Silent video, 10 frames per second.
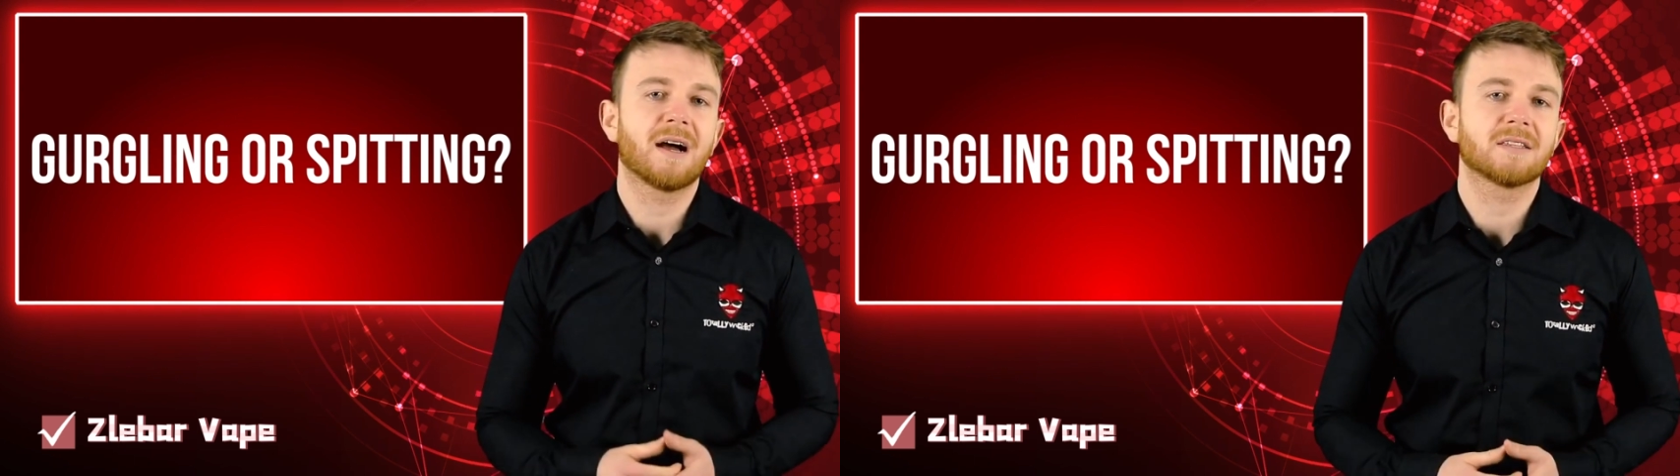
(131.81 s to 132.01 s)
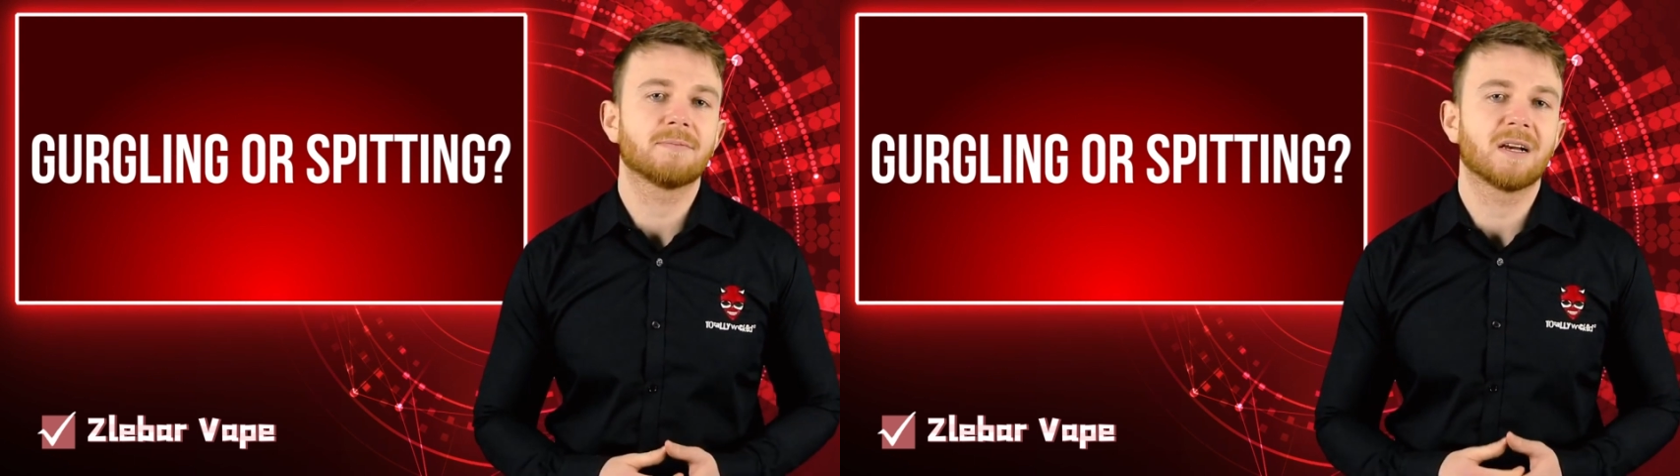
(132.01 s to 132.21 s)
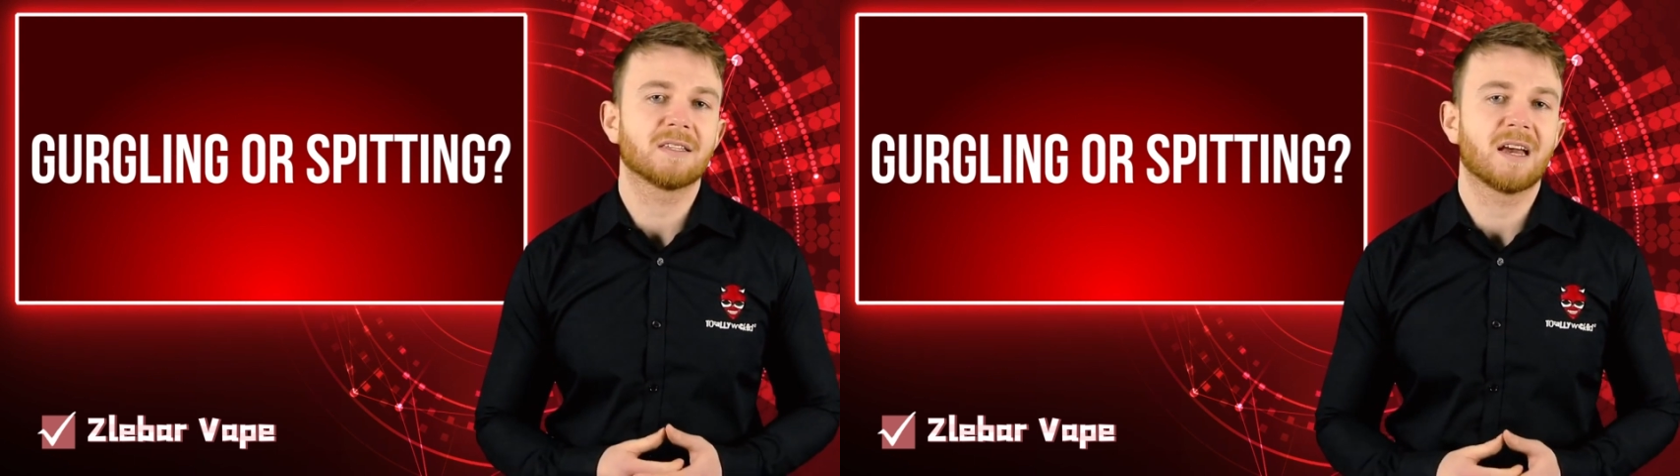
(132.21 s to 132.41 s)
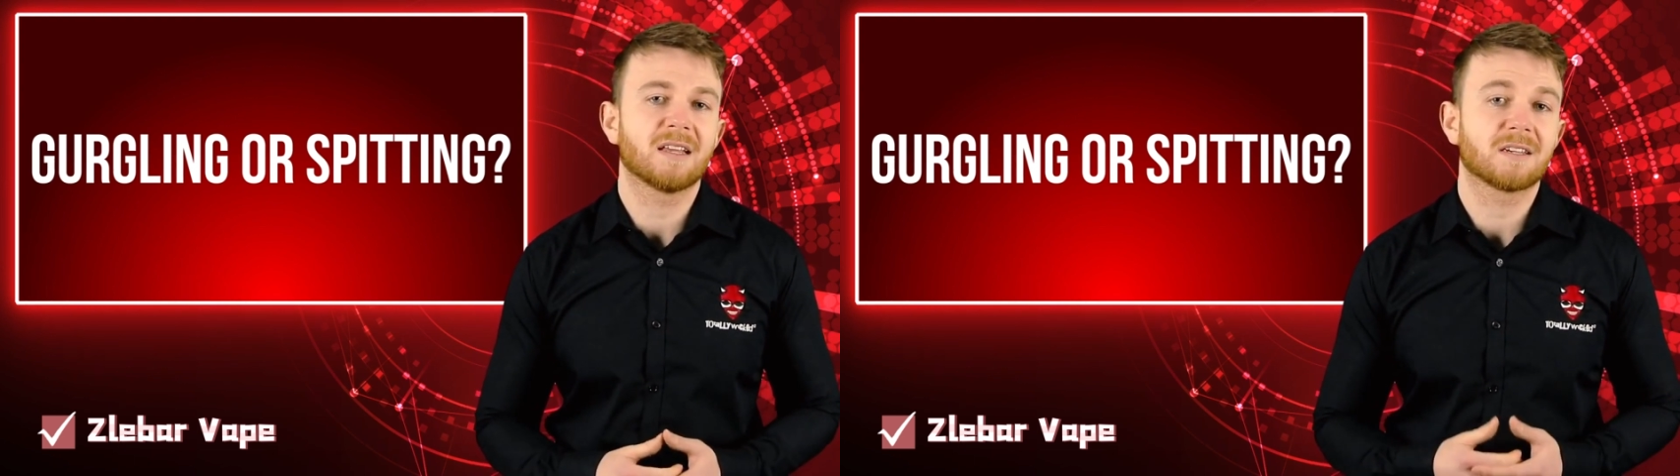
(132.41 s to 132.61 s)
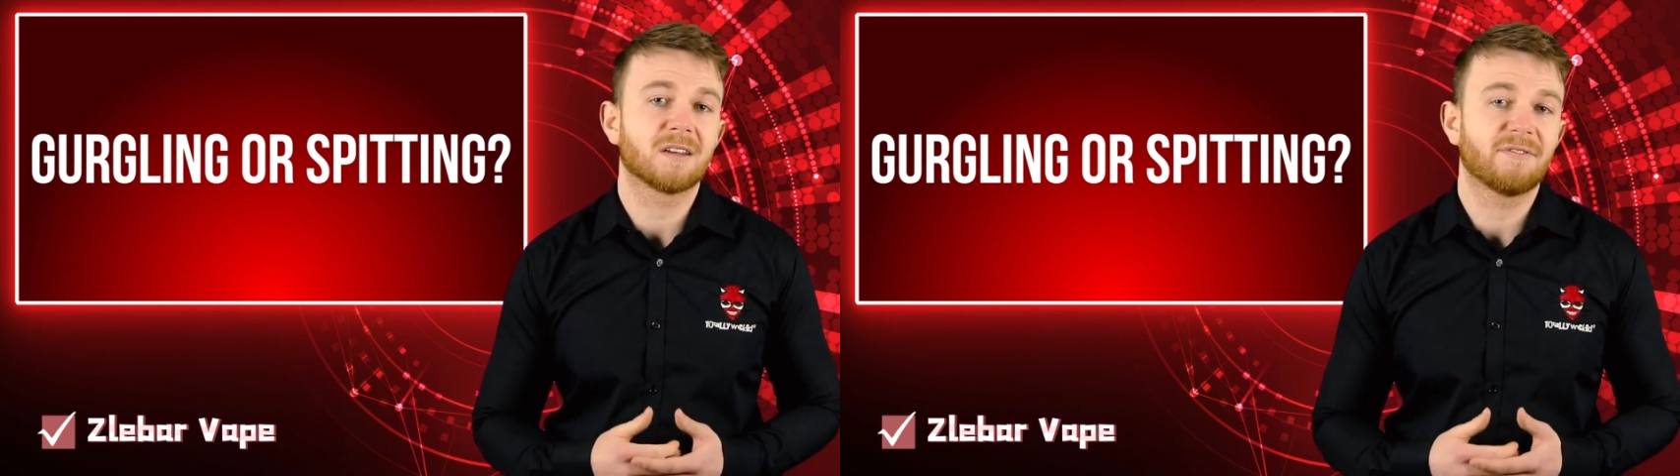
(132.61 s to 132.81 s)
atomizer
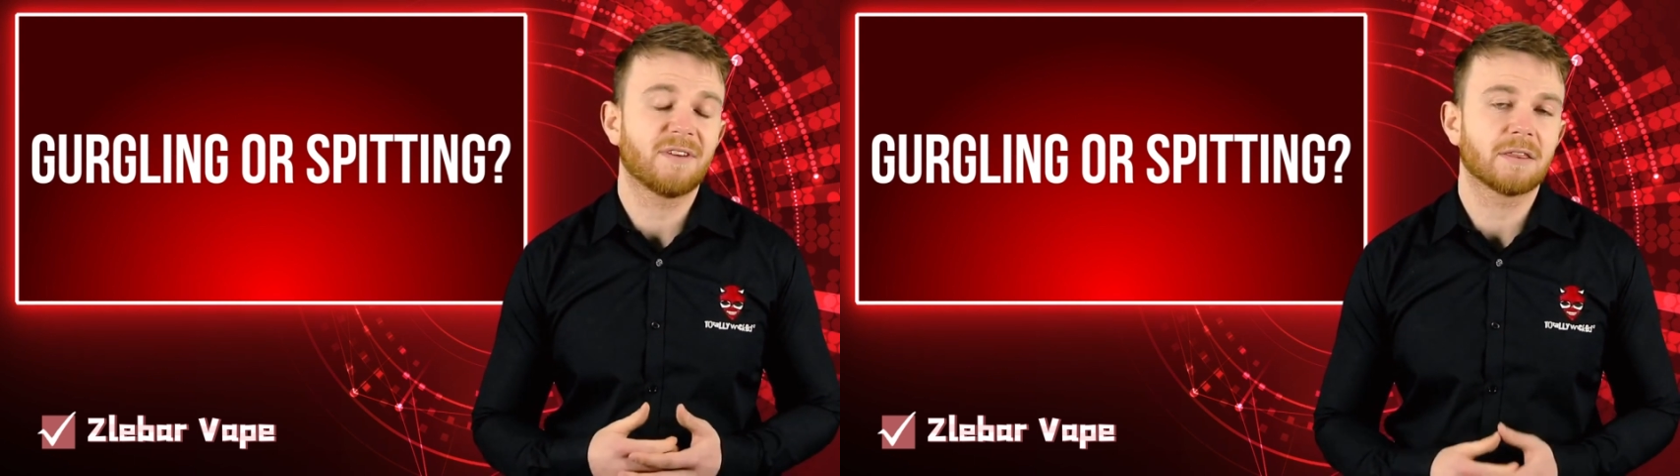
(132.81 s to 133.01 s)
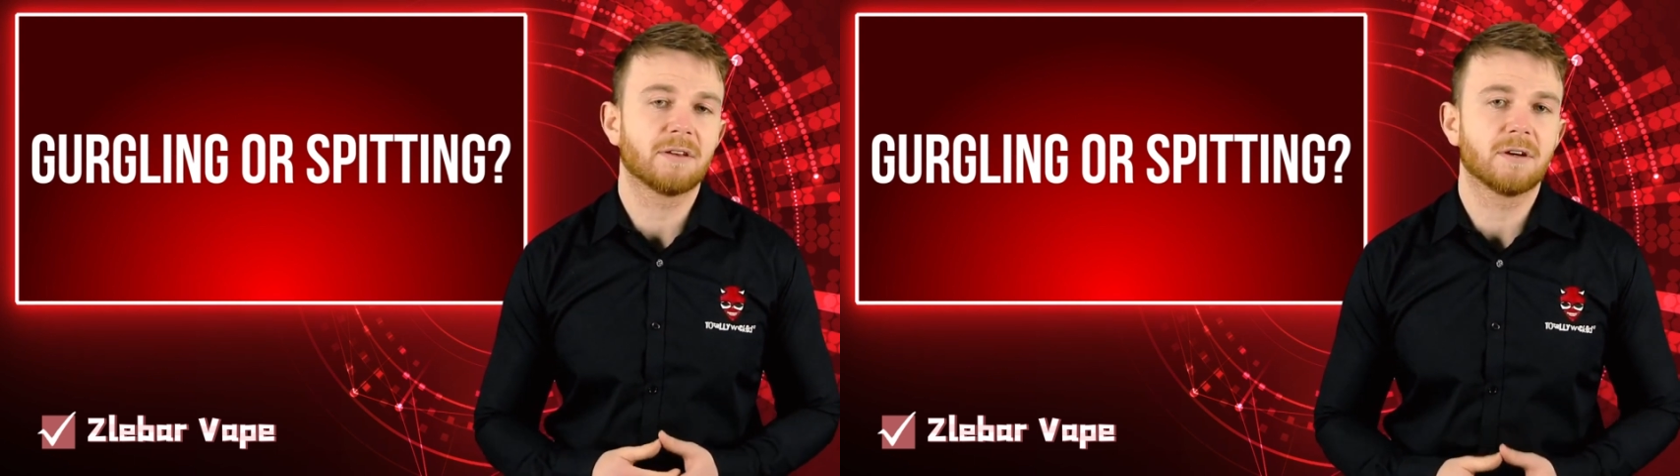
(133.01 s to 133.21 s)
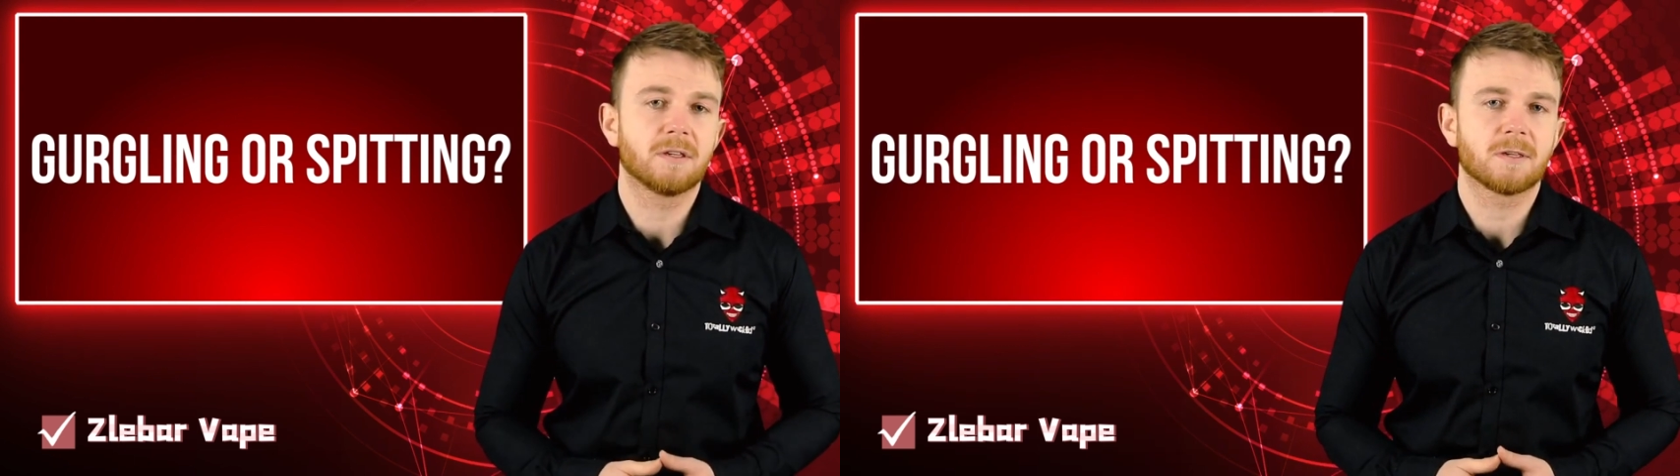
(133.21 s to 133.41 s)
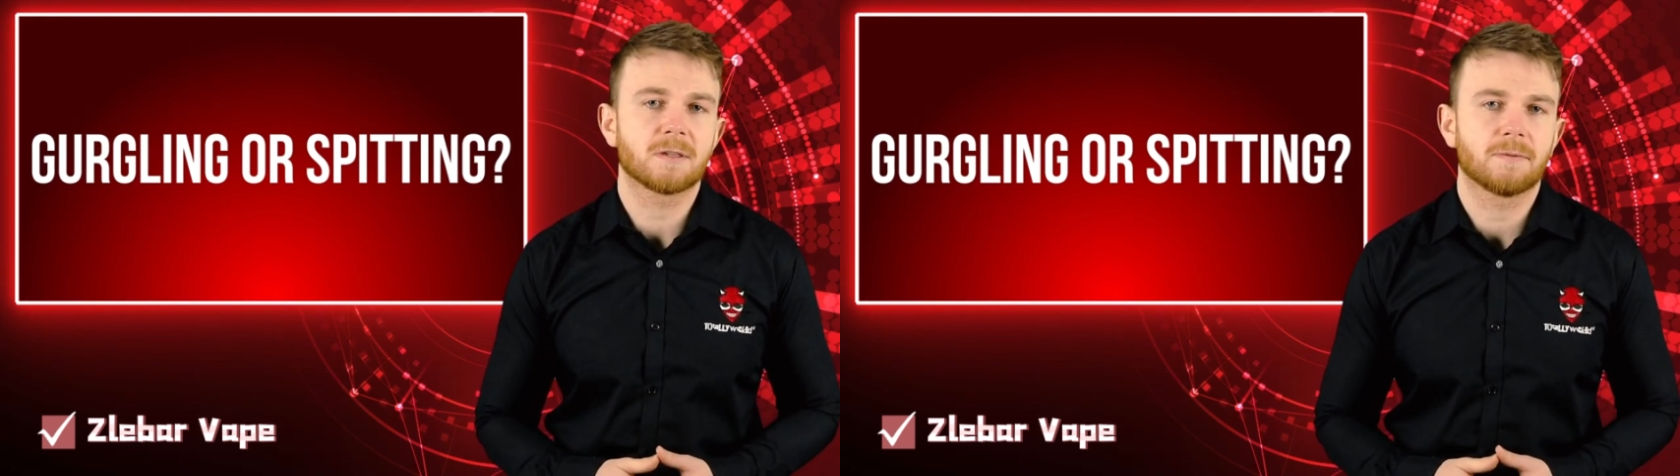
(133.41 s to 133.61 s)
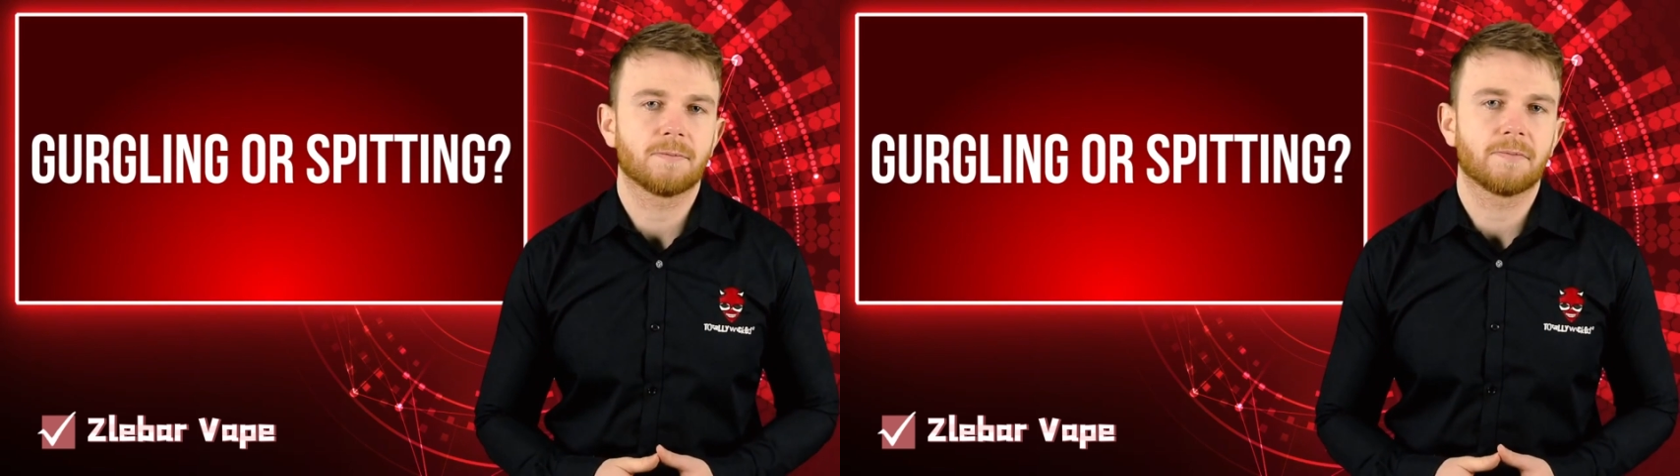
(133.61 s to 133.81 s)
heads can affect the noises.